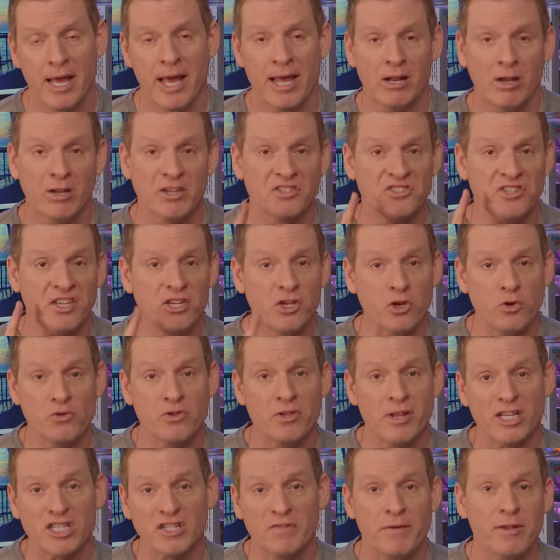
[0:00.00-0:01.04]
And I'll see you in
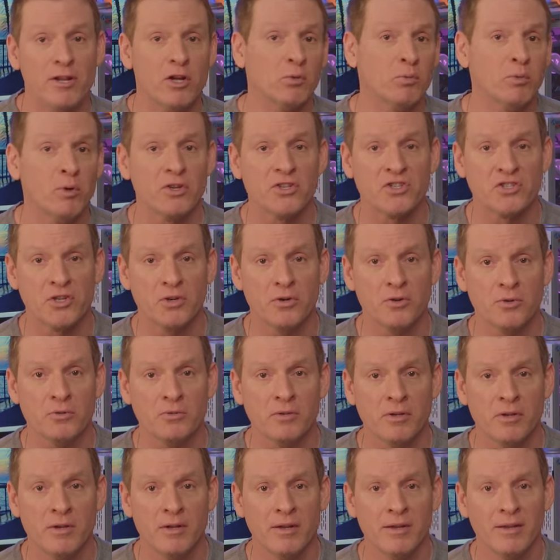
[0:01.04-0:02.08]
the next video real
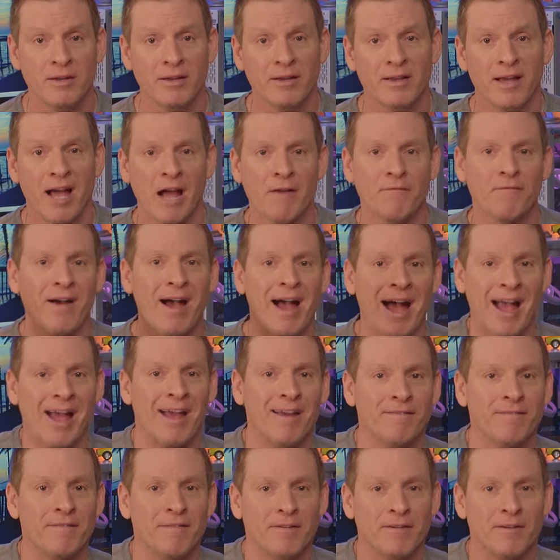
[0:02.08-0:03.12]
soon. High
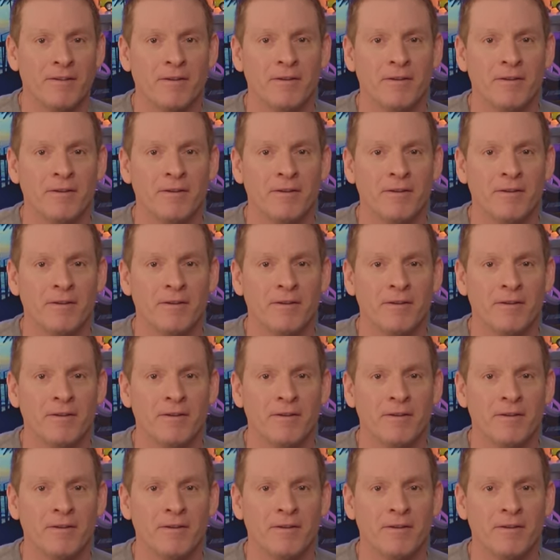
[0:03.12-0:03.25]
five.